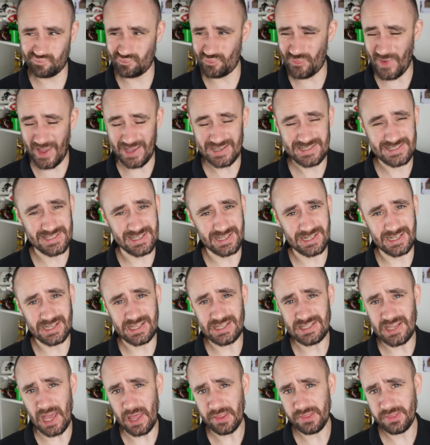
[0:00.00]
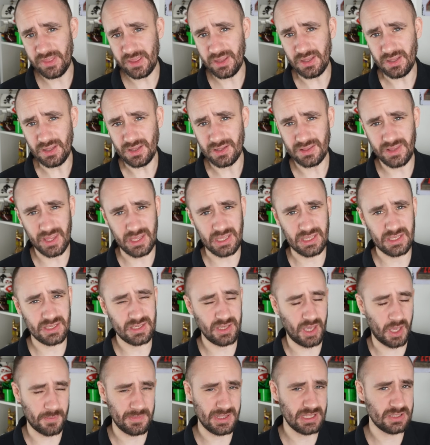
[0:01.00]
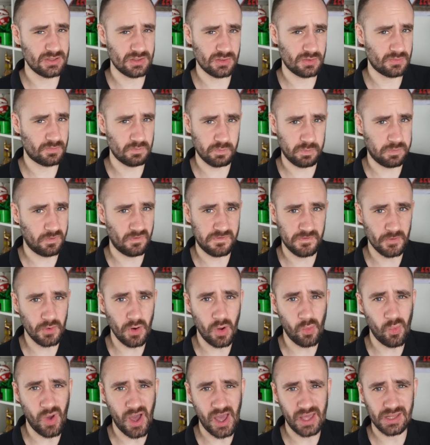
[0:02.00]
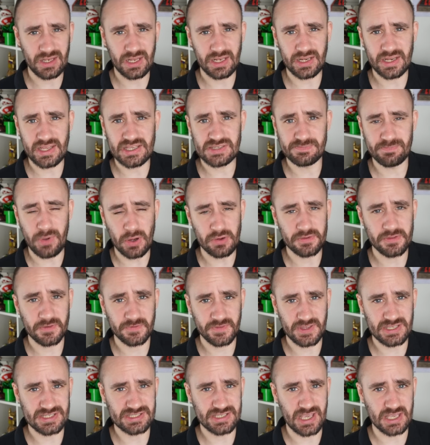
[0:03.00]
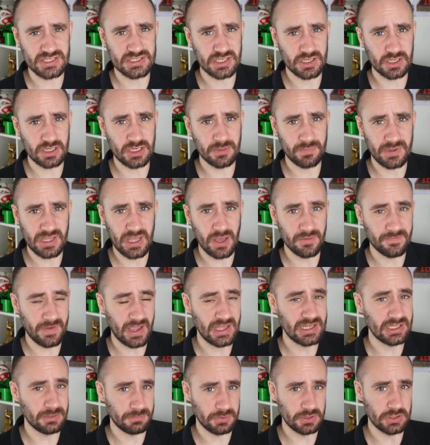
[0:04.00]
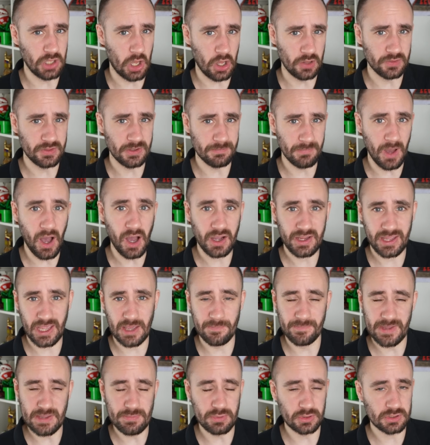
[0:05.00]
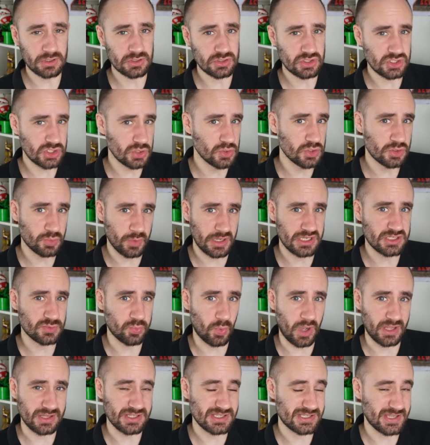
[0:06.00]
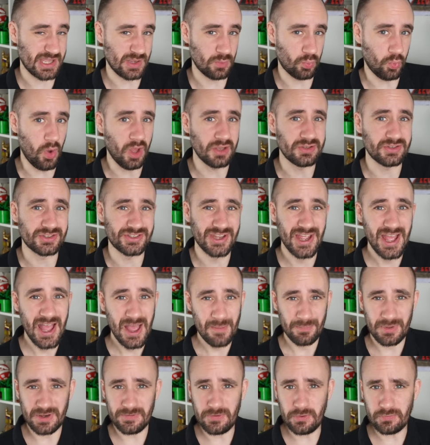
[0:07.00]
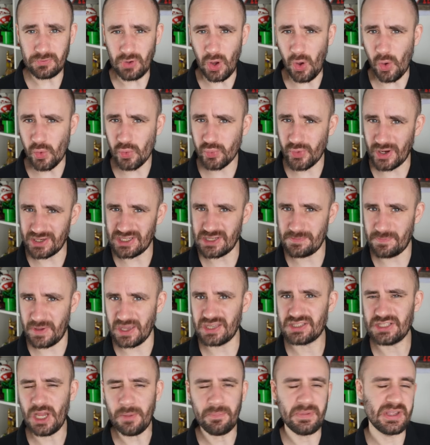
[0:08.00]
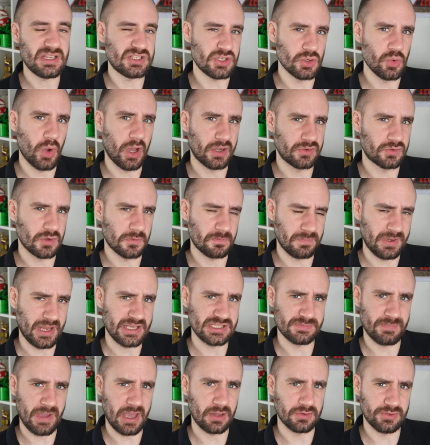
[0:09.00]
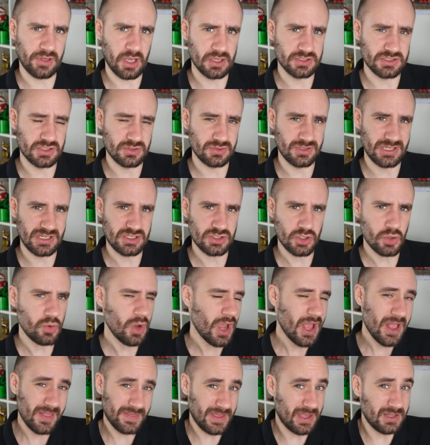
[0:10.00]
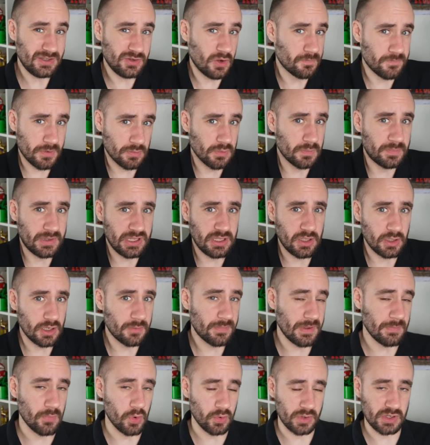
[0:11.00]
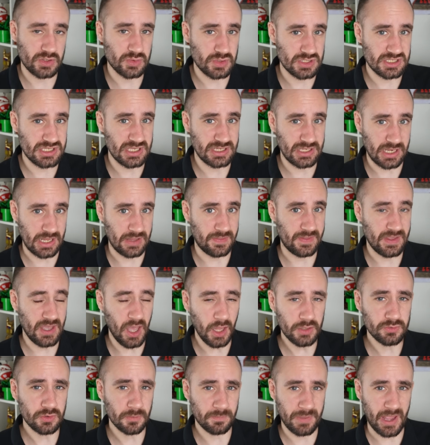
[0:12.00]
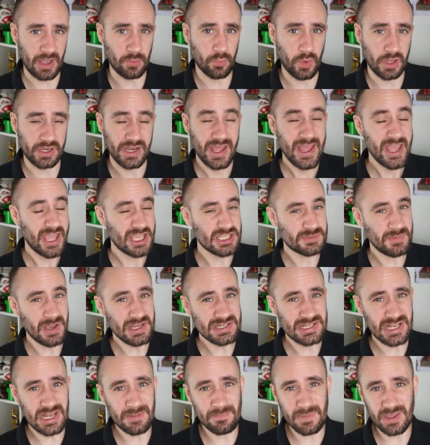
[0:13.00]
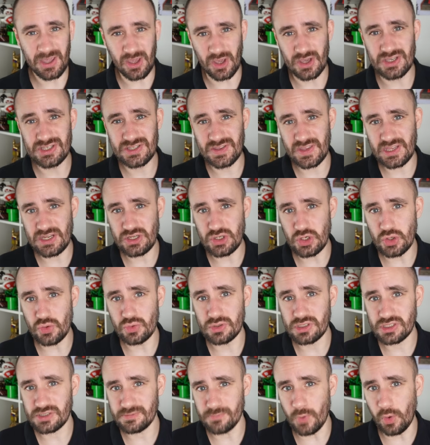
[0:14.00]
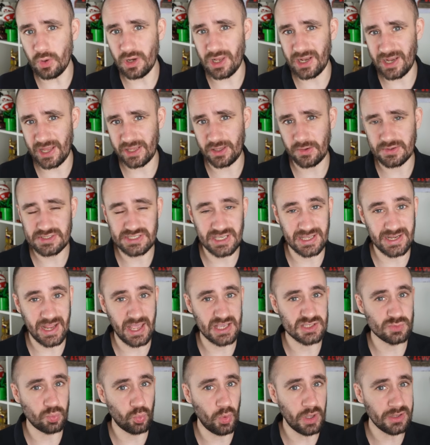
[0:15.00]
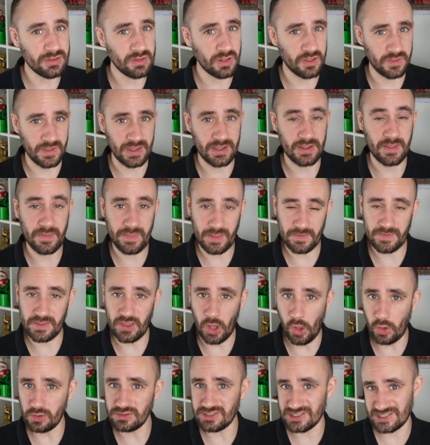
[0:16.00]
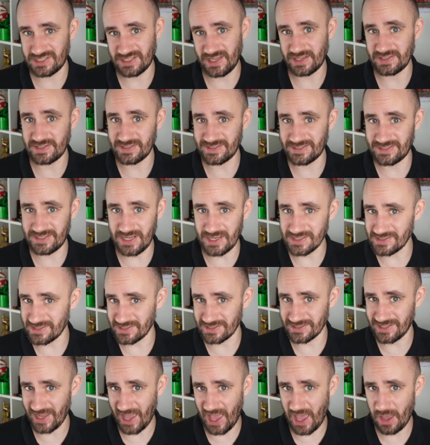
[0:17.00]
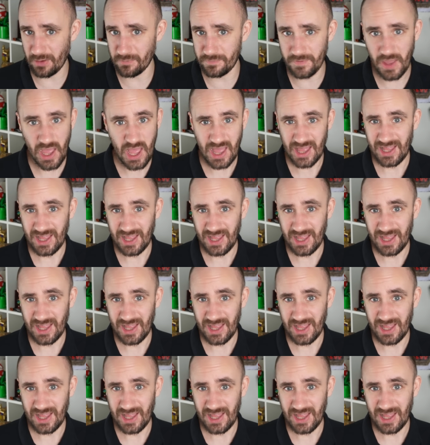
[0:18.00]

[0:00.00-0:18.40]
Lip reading: Basically nothing. I mean, for a while at least, both of these sets are going to be available on the market and people can choose which ones they want. But if you've not already picked up a £200+ R2-D2, then you're probably going to be more interested in the £100 one, especially because the new smaller Lego set has one thing that the older set doesn't have: